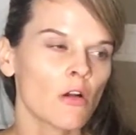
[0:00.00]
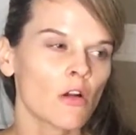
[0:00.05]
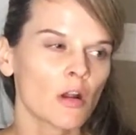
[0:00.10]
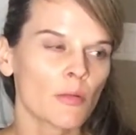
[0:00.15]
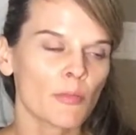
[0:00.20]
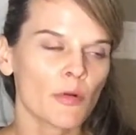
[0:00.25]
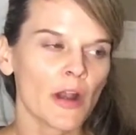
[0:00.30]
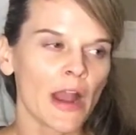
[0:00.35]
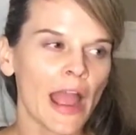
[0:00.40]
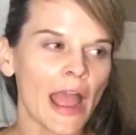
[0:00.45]
or
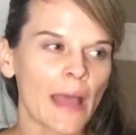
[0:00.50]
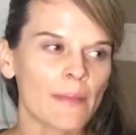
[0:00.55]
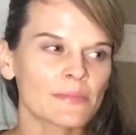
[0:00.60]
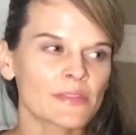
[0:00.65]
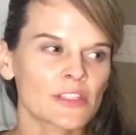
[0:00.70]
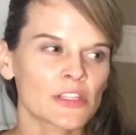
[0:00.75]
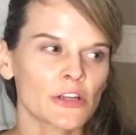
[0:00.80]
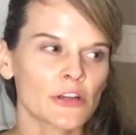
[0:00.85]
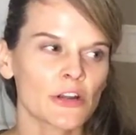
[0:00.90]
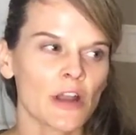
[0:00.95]

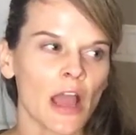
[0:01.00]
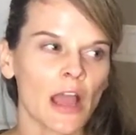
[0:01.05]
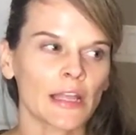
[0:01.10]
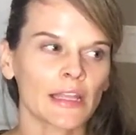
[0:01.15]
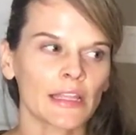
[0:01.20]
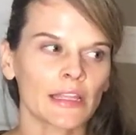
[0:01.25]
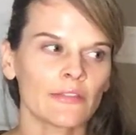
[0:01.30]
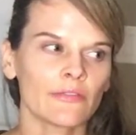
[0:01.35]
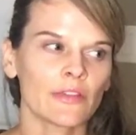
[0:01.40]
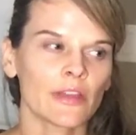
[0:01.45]
perhaps they're
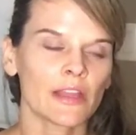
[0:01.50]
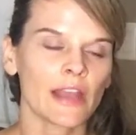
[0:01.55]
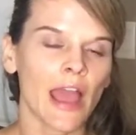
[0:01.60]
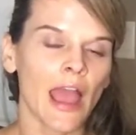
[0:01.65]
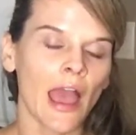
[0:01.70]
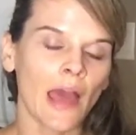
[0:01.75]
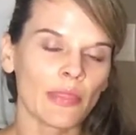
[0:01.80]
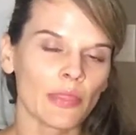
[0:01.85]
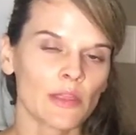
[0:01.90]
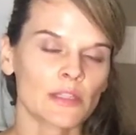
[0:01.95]
not even
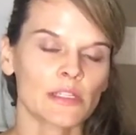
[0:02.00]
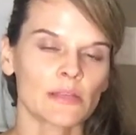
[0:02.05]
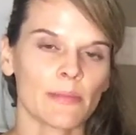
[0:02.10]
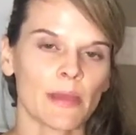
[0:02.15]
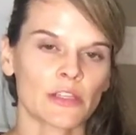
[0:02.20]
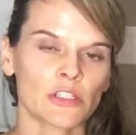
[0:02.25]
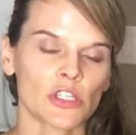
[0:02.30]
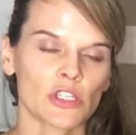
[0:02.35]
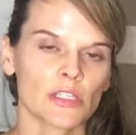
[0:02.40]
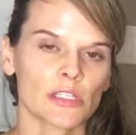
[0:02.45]
at the dementia